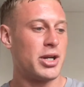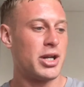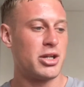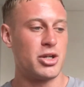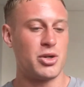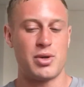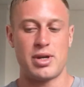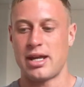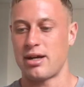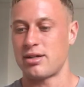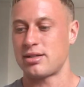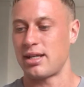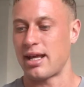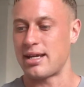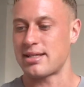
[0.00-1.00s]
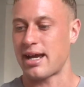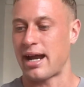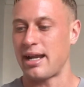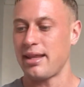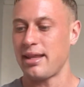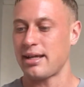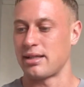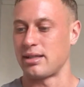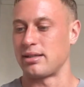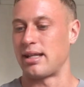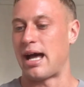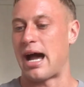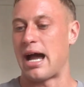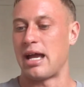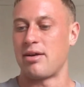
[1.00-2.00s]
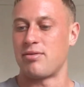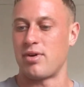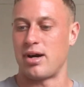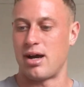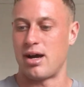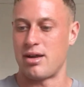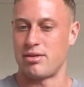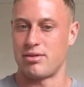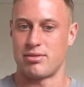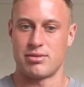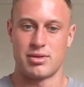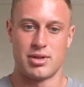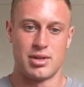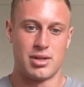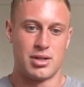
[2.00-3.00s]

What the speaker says: we're going to do here today is kind of like a live unveiling